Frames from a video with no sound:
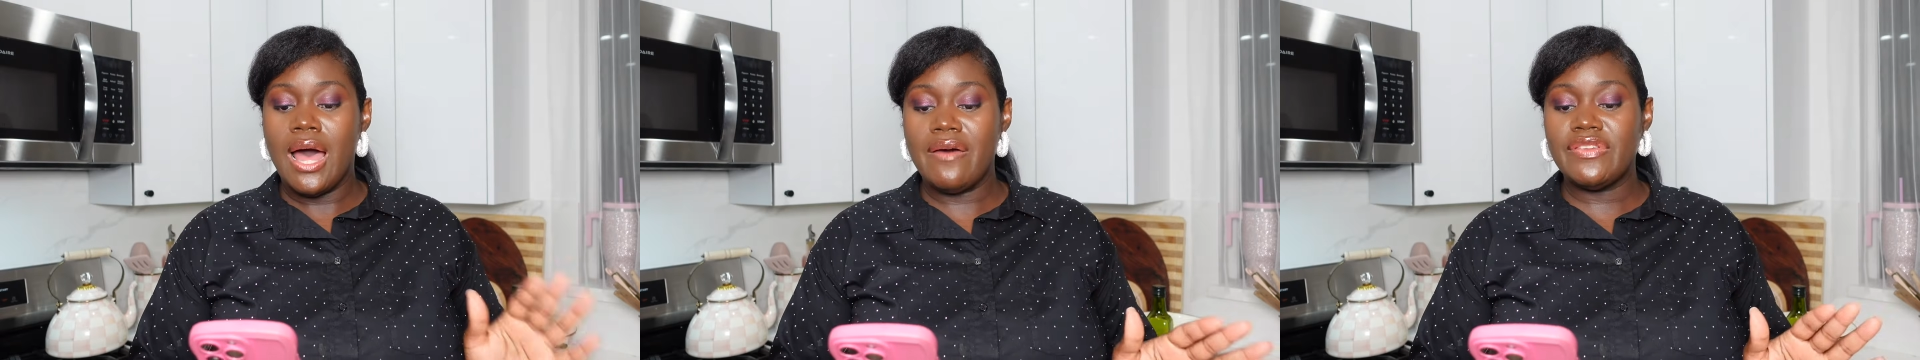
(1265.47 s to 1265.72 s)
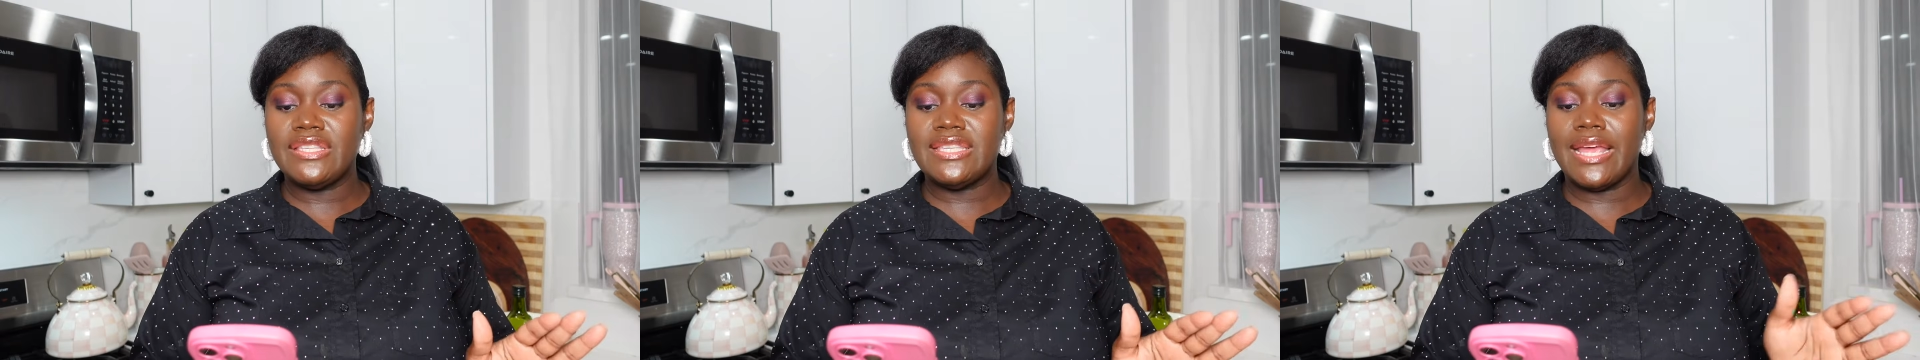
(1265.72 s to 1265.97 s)

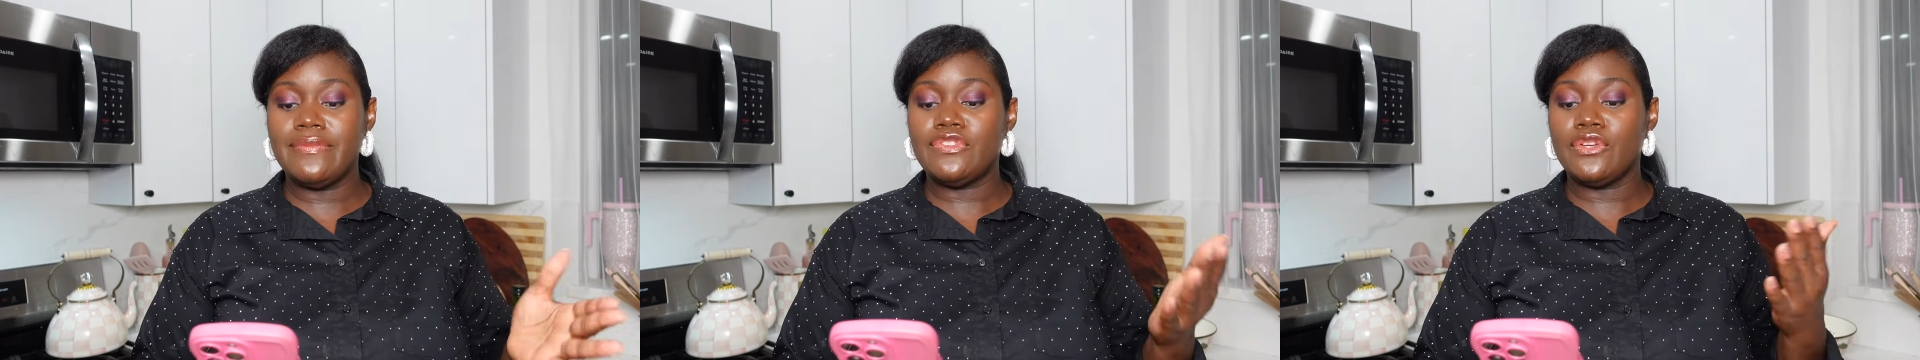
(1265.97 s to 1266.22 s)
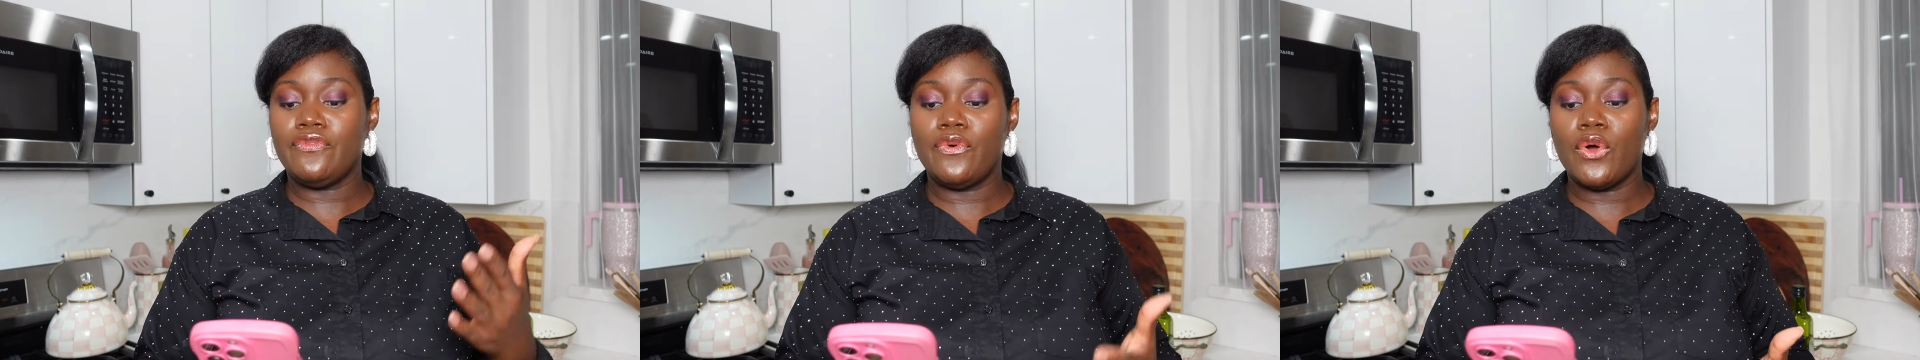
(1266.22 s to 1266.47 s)
Oven safe
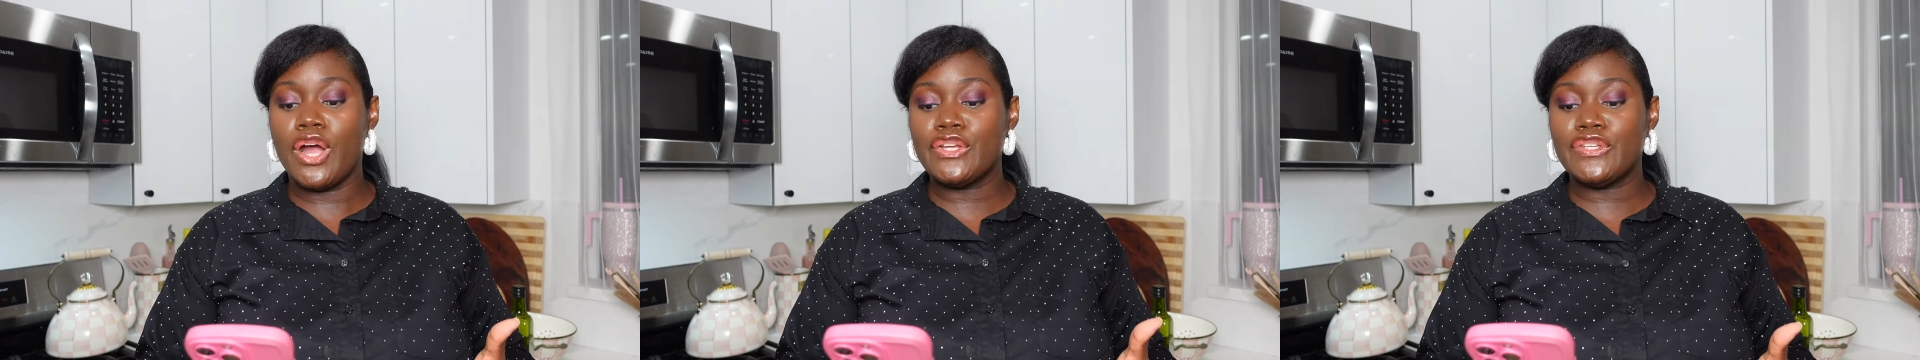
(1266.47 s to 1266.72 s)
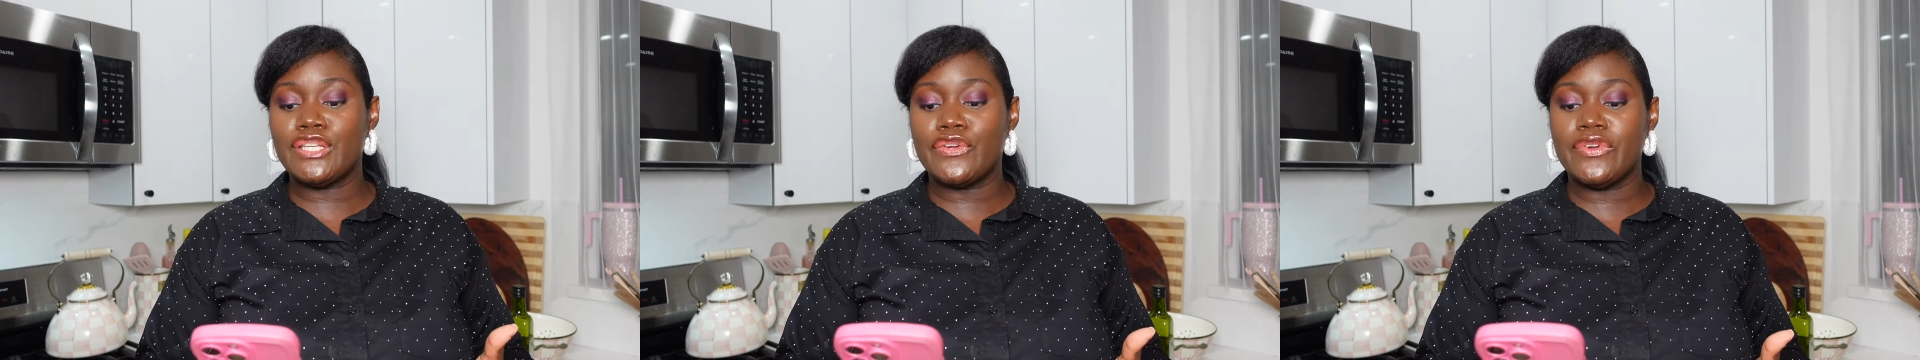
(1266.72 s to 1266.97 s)
to
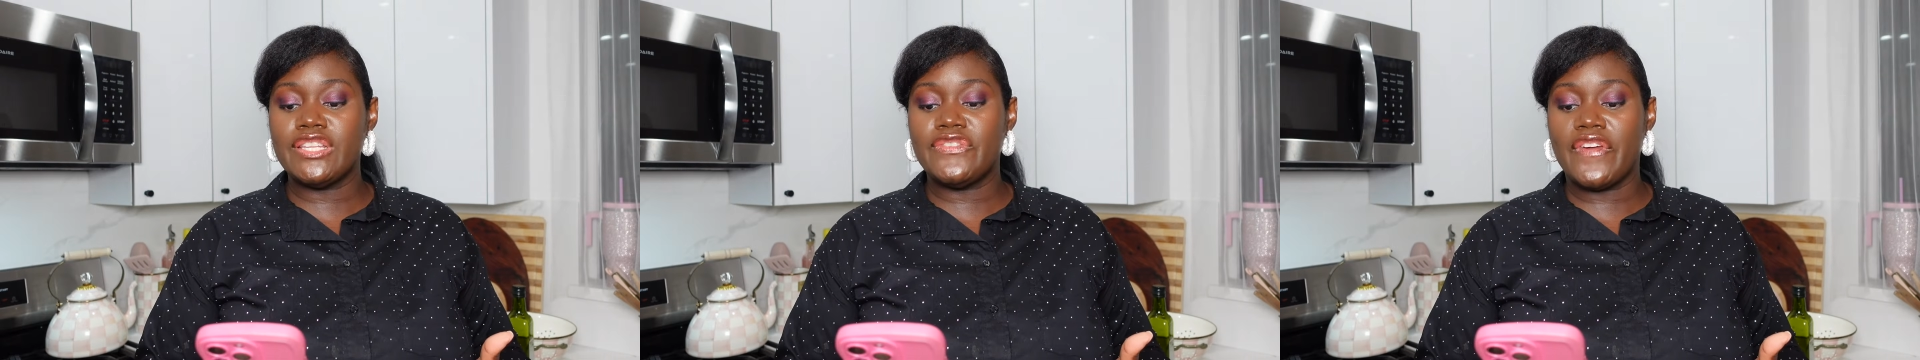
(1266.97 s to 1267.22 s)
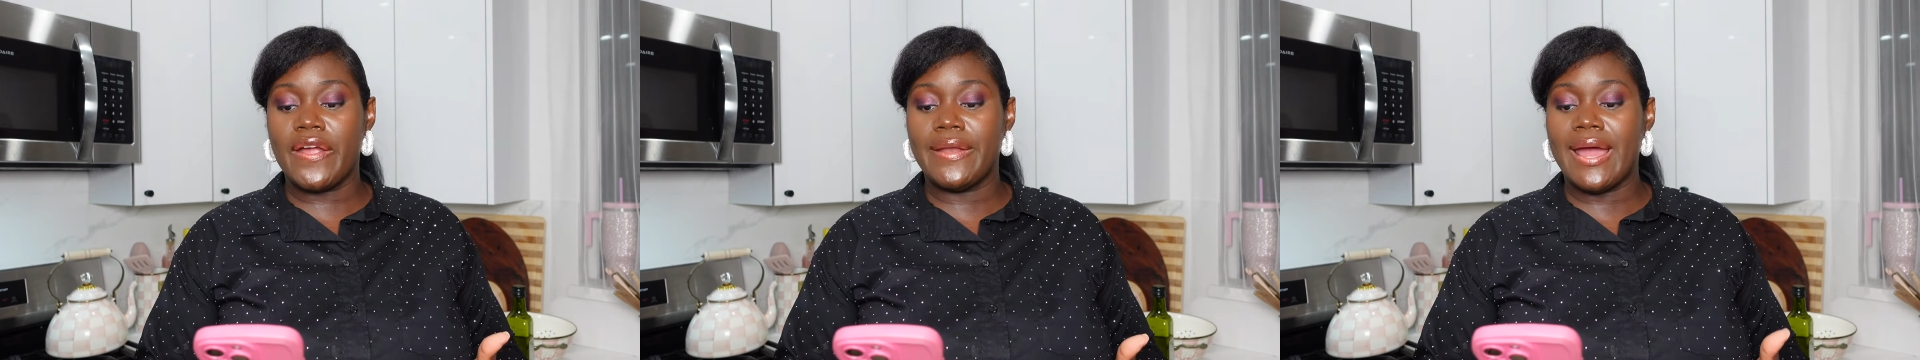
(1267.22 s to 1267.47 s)
400 degrees
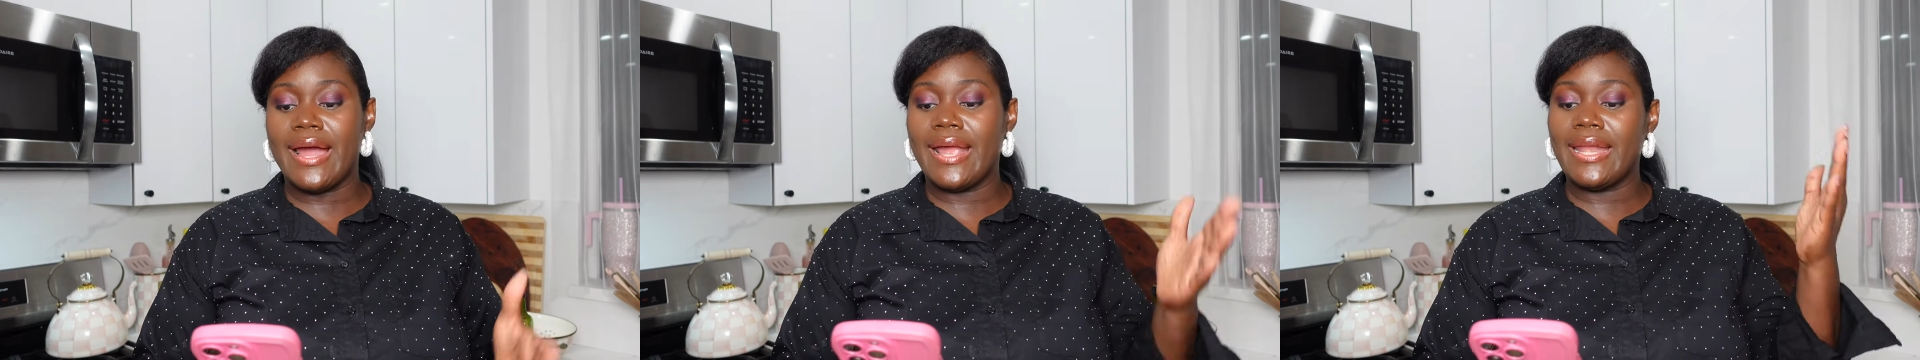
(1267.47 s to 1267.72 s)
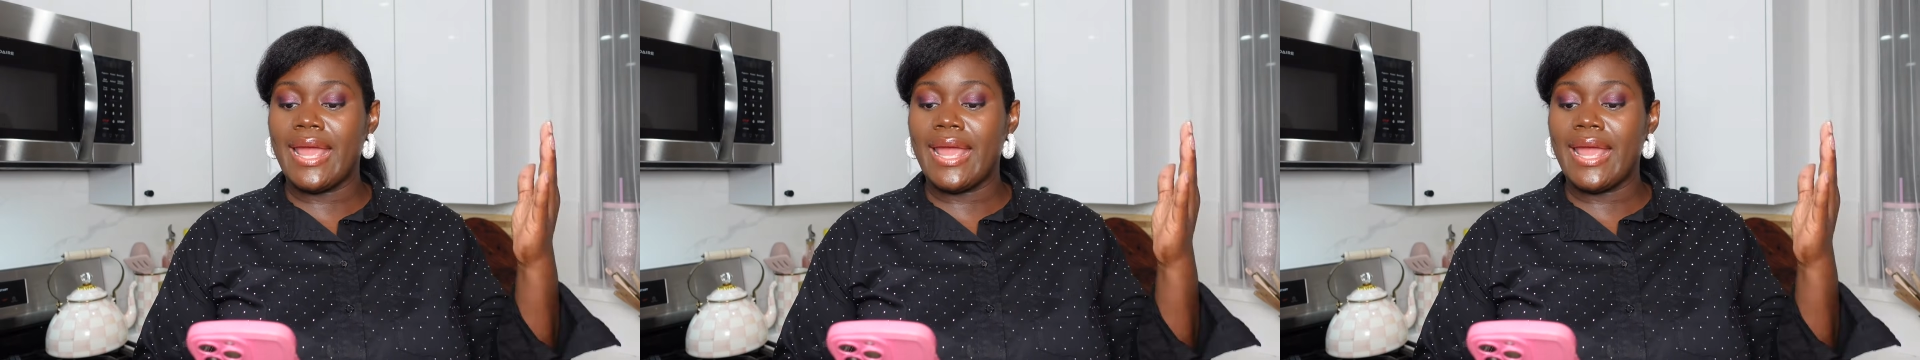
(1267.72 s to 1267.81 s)
Fahrenheit,